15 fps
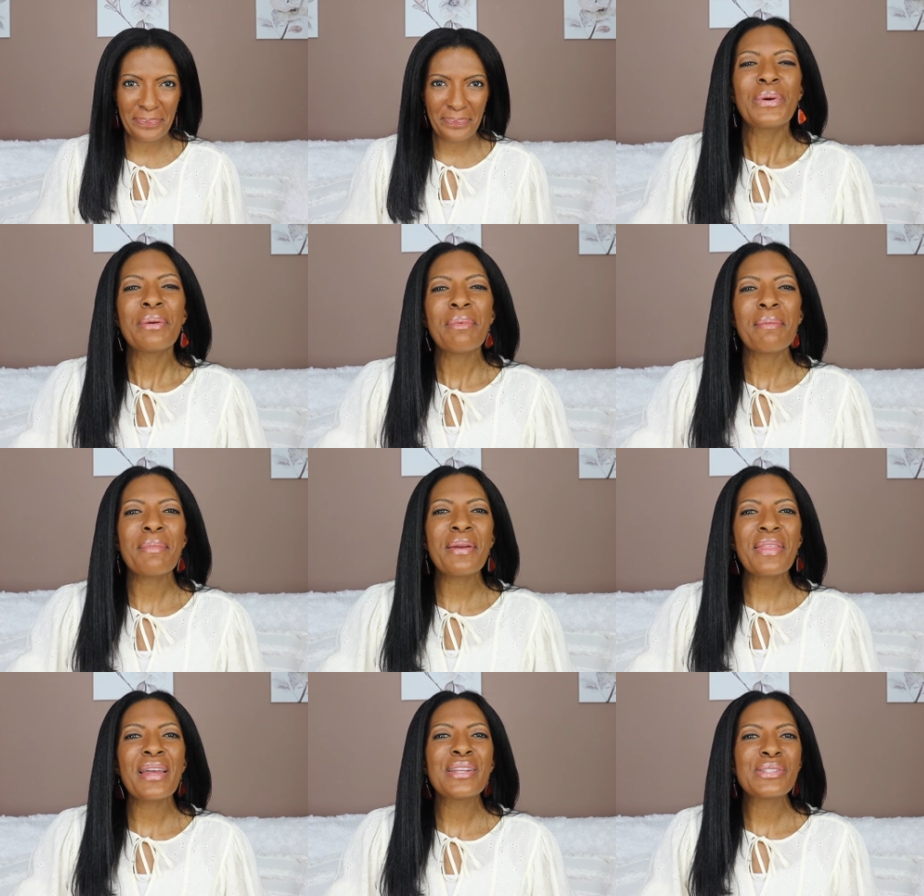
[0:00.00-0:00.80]
Remember
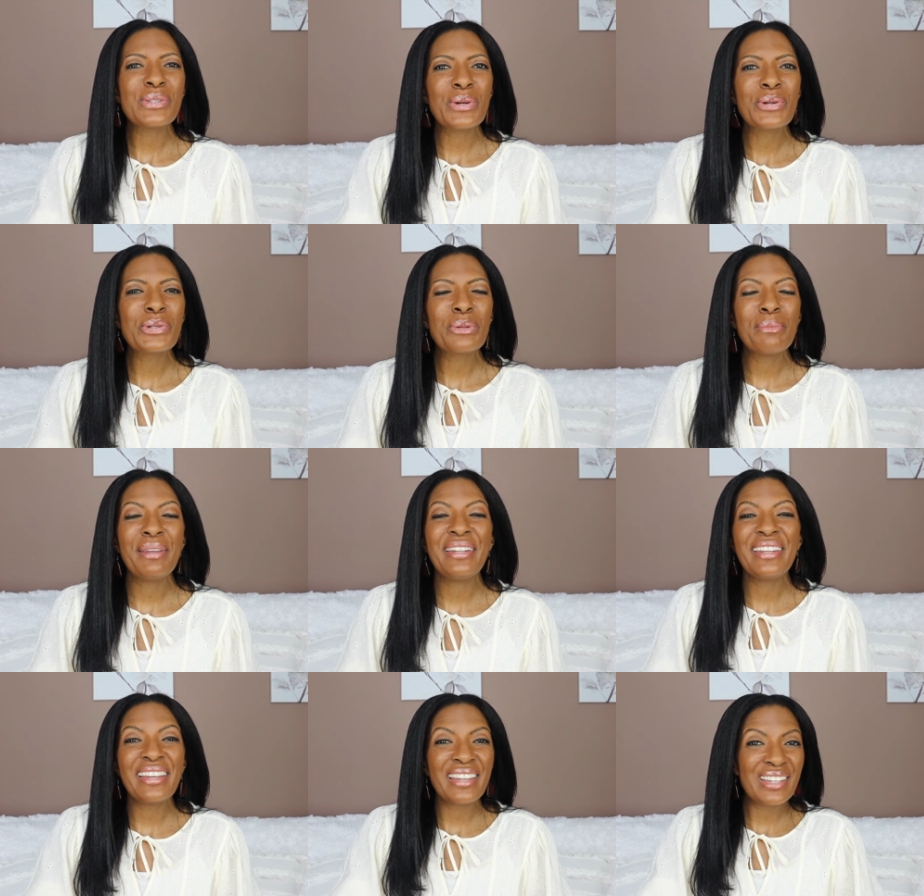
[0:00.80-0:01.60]
that social
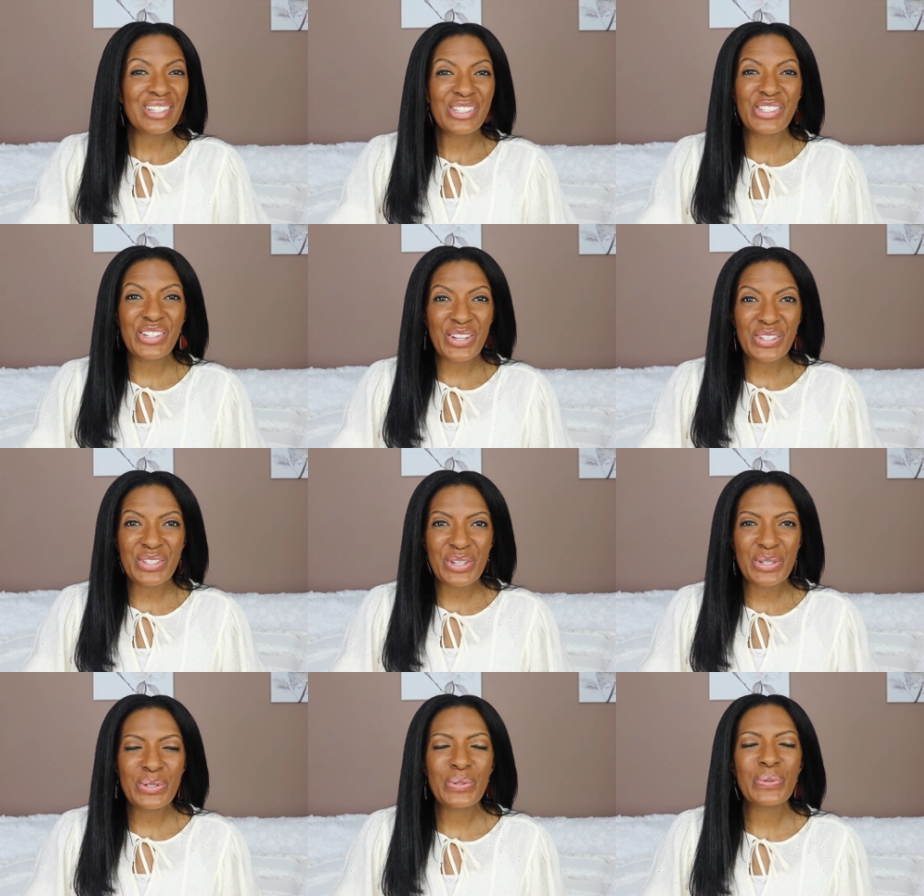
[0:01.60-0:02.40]
media is just
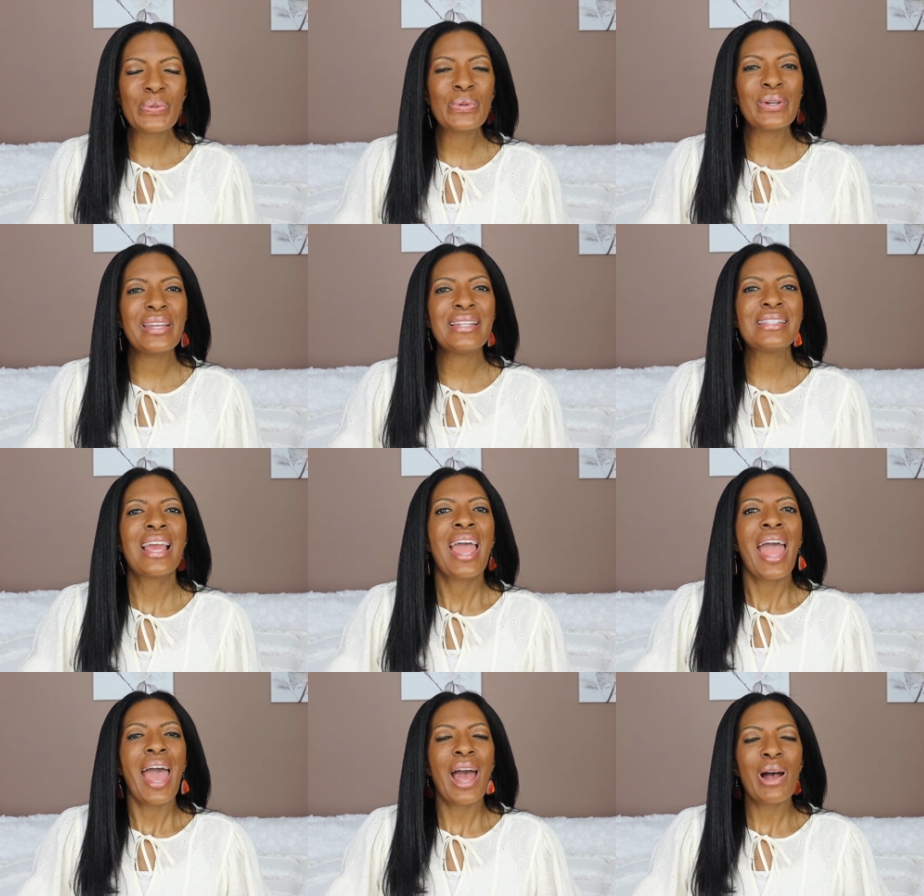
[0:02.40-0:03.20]
a tool. It's
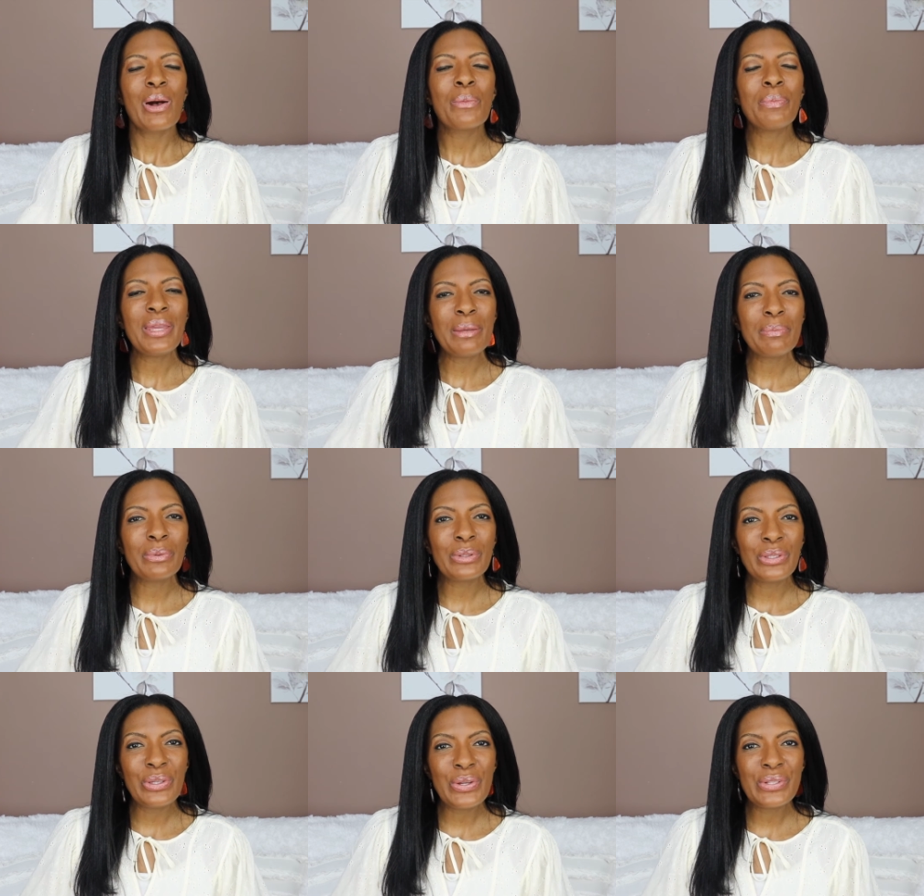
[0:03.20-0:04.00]
how people
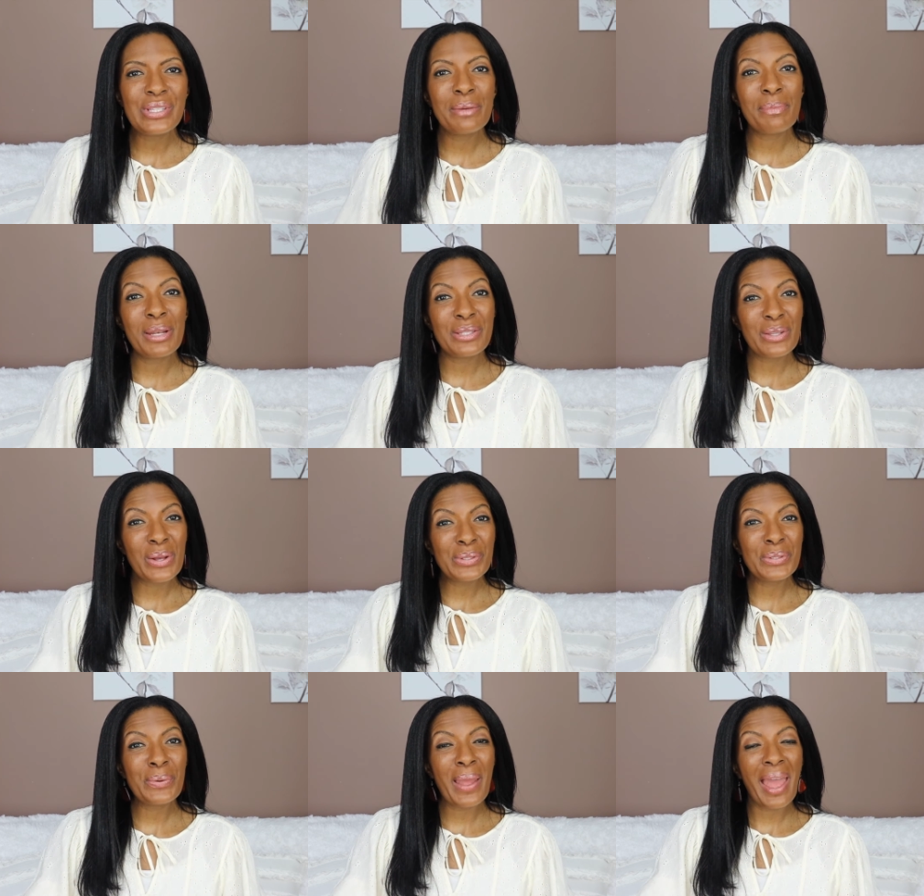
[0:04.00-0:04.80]
use it, but it's
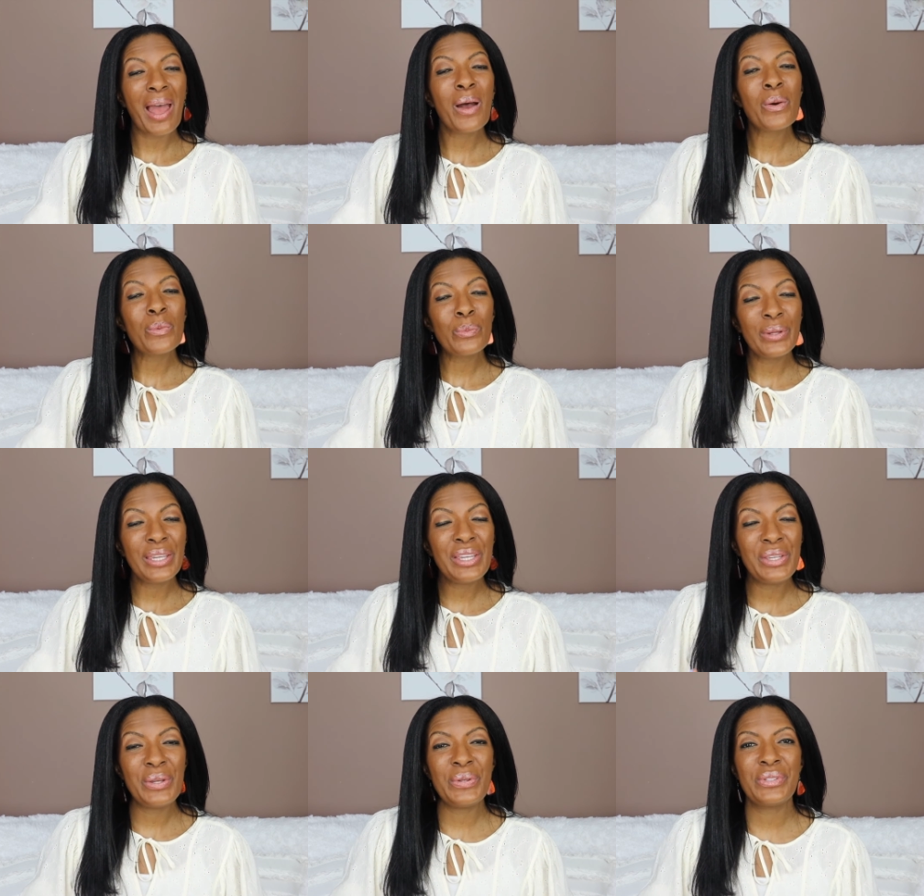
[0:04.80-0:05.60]
also how we
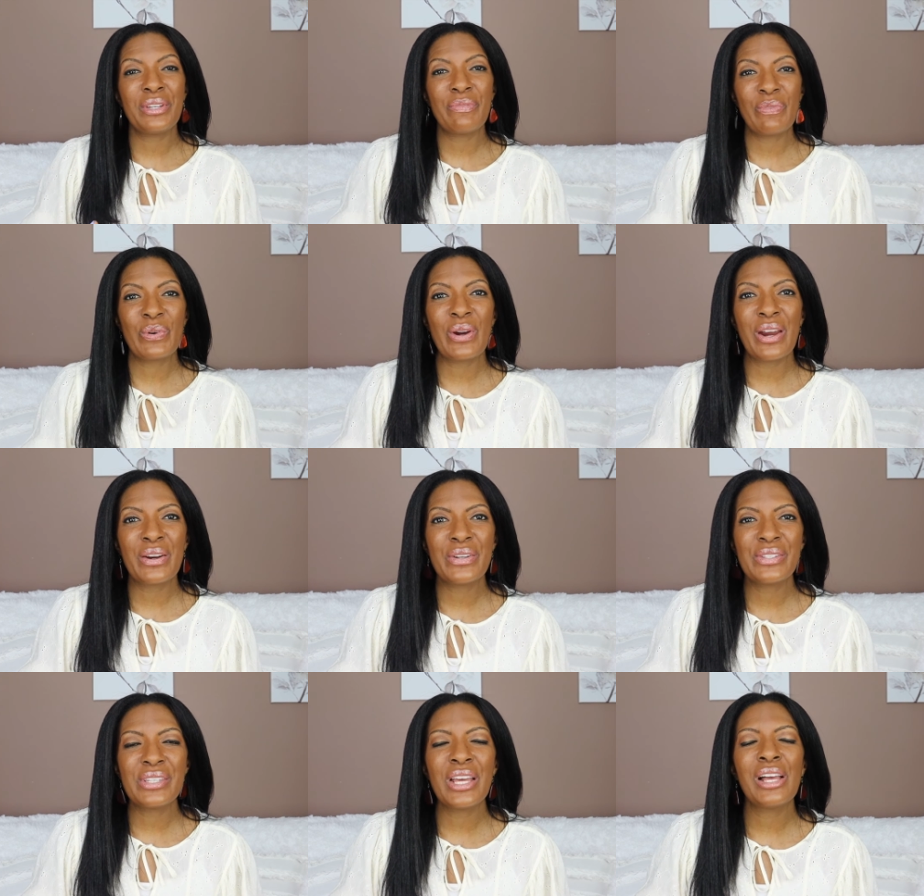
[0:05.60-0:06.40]
use it for
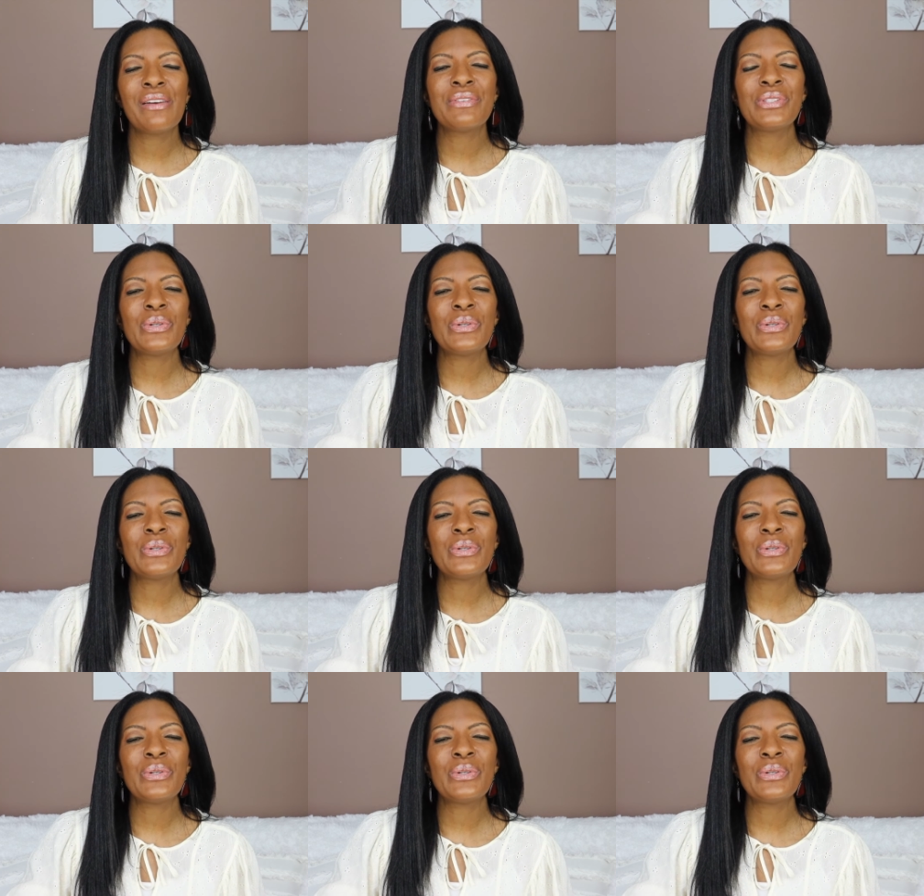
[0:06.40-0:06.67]
ourselves.